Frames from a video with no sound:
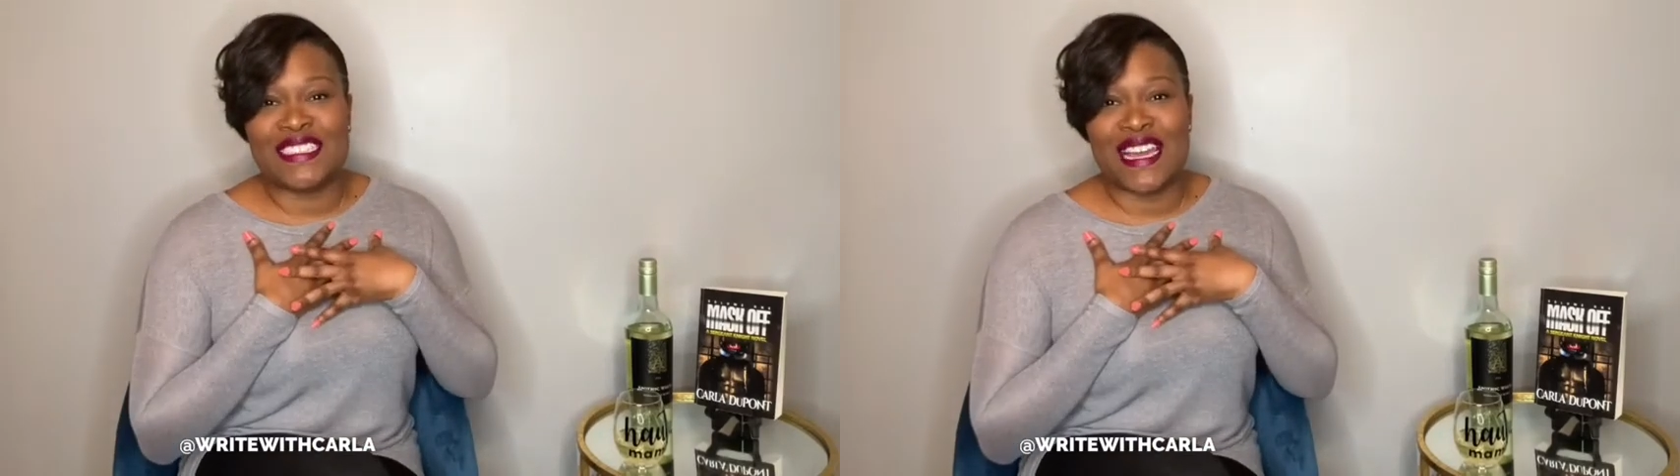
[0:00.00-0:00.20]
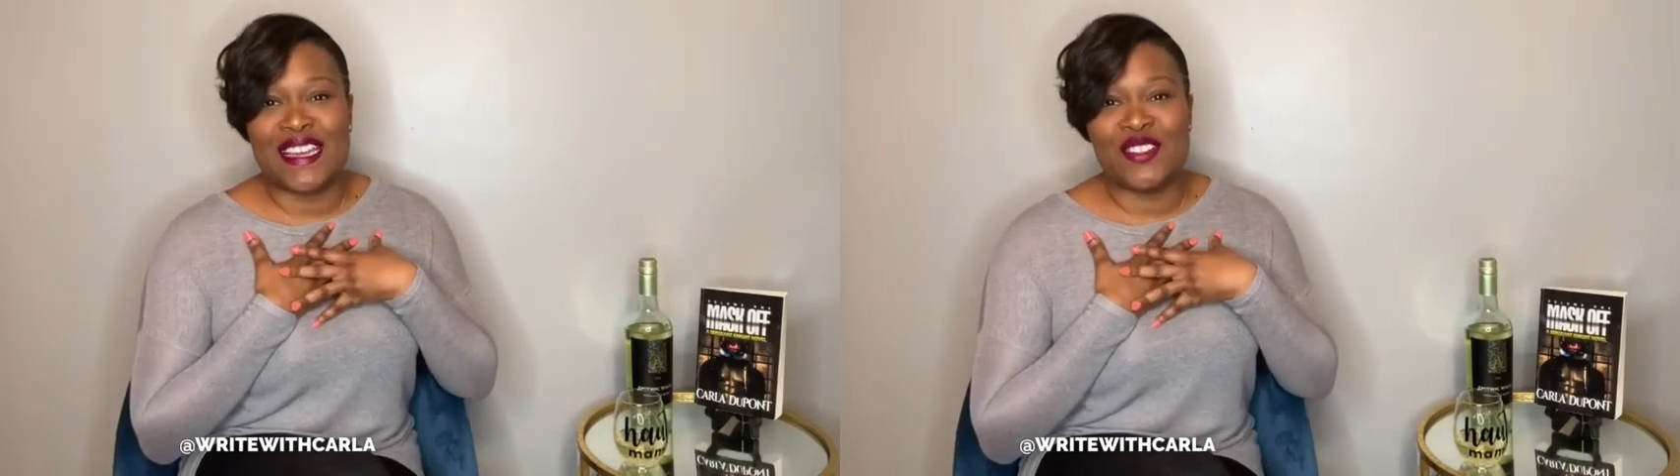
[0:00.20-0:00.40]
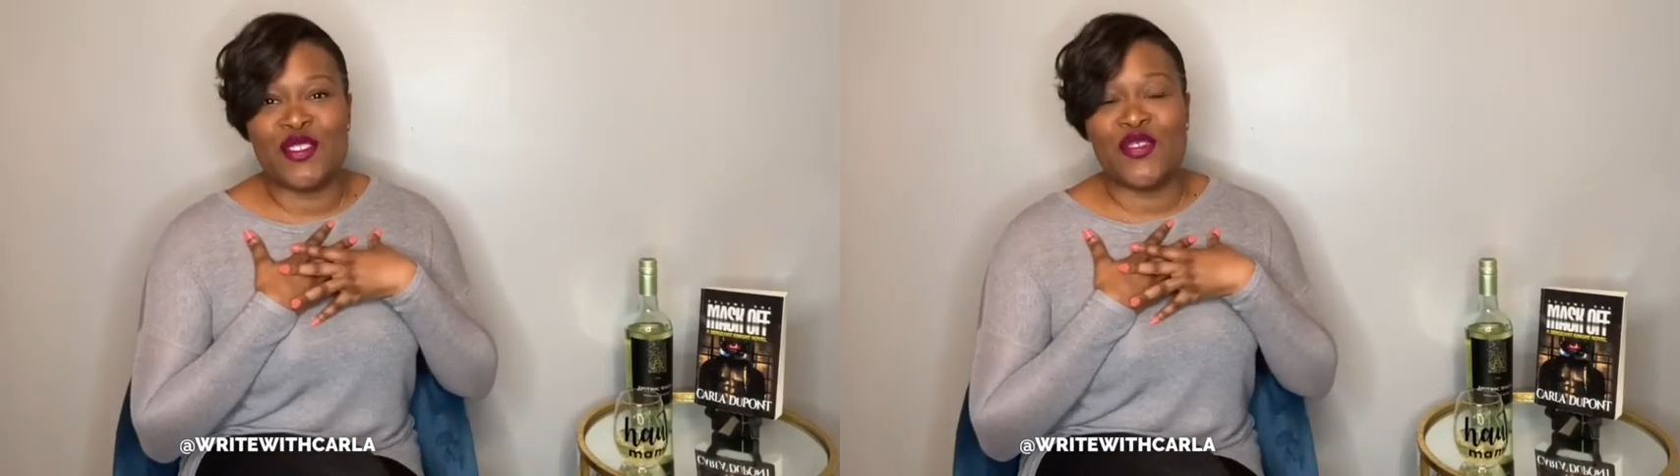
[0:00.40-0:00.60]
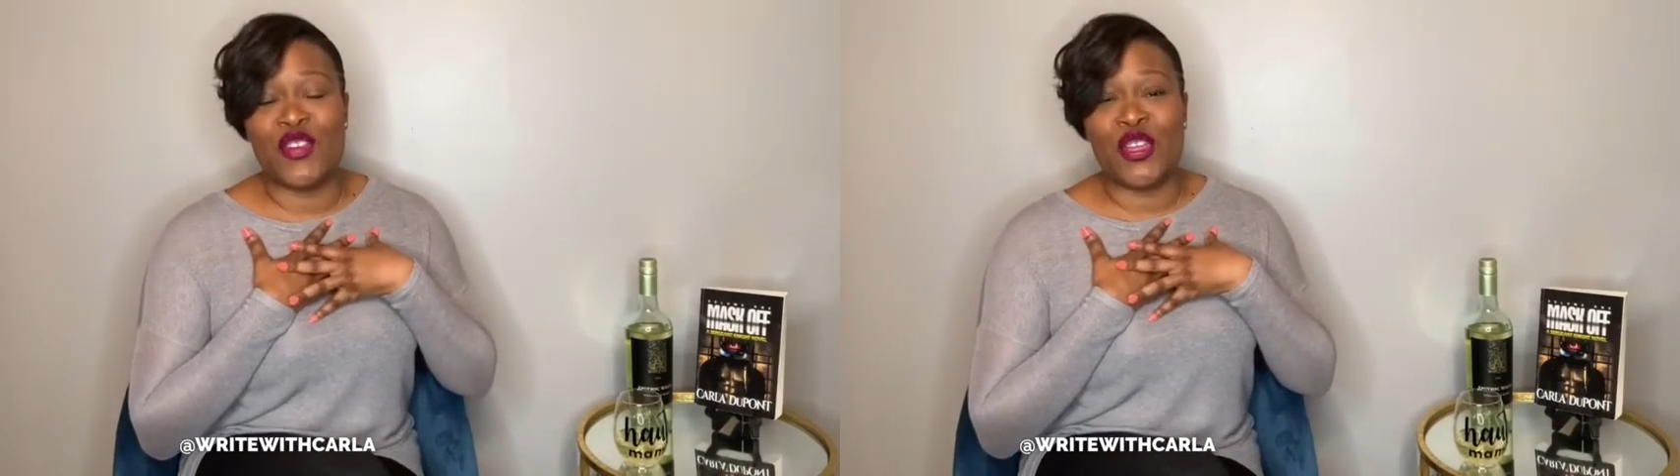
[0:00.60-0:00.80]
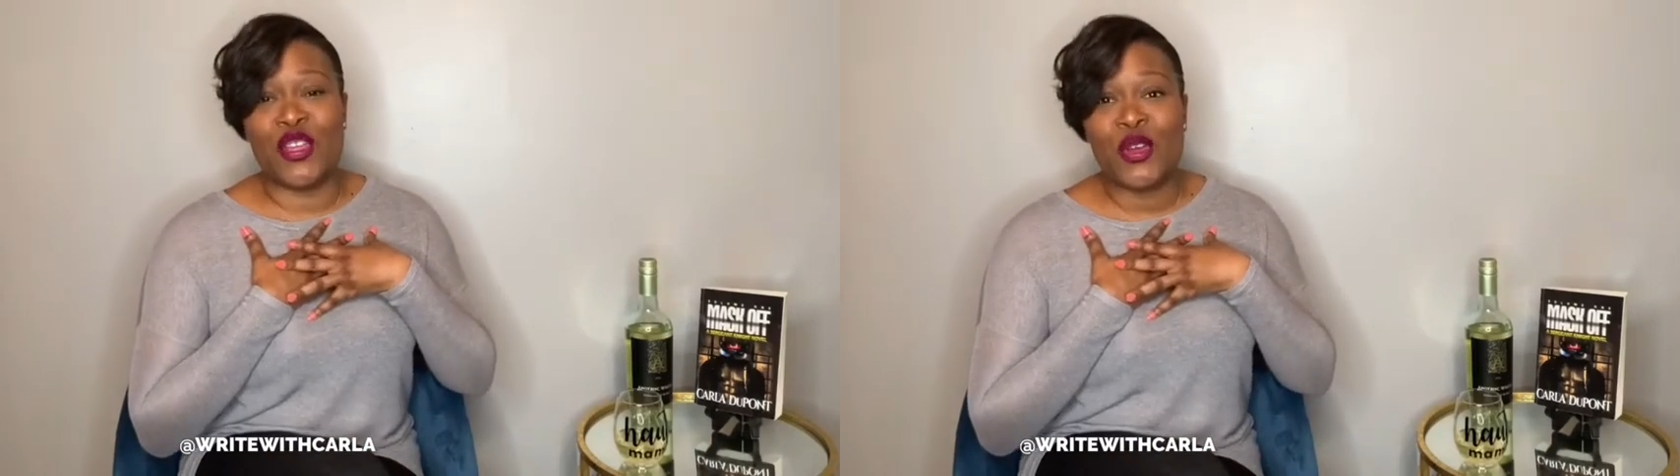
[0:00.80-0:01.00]
that I do for
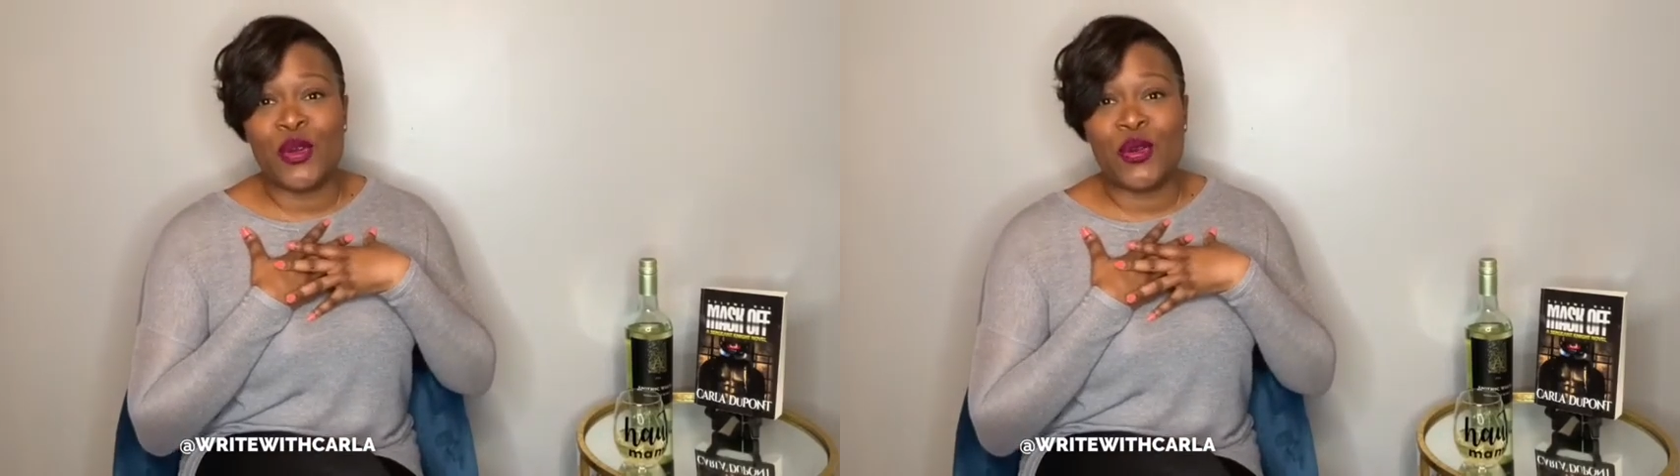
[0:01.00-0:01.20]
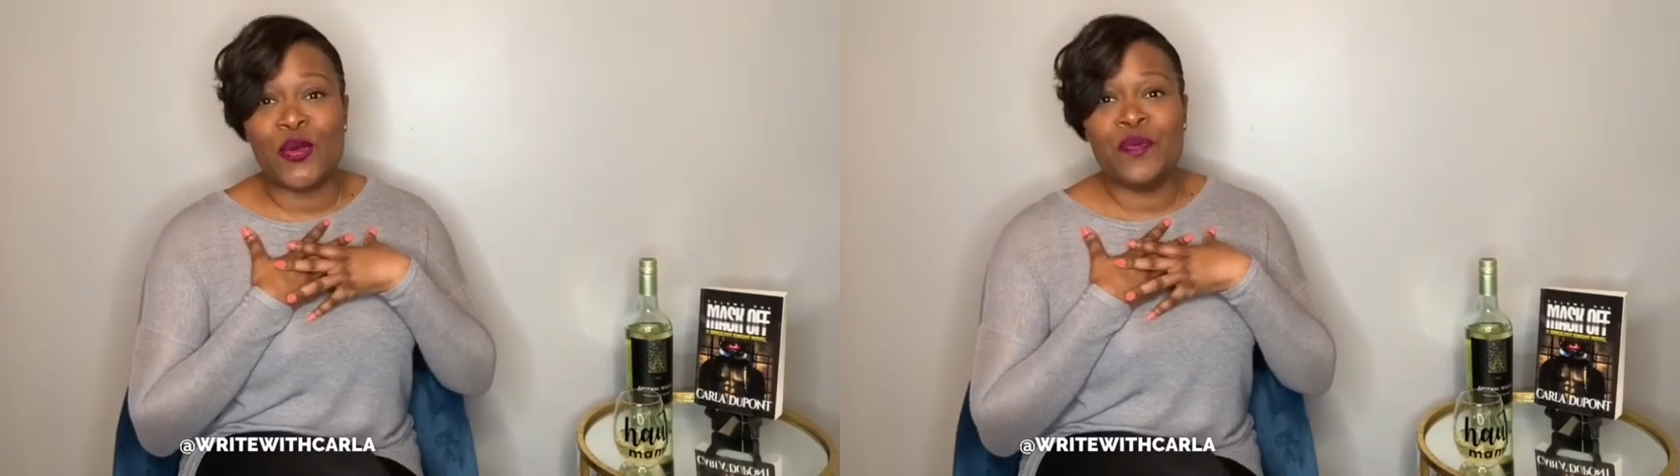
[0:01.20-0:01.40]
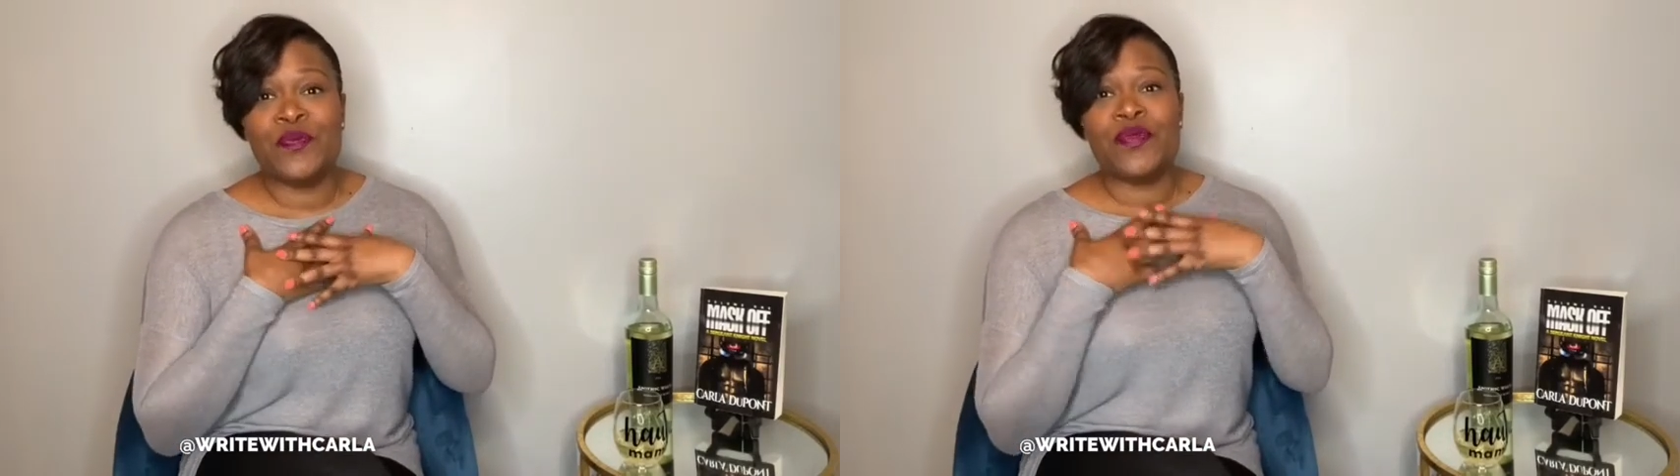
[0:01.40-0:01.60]
you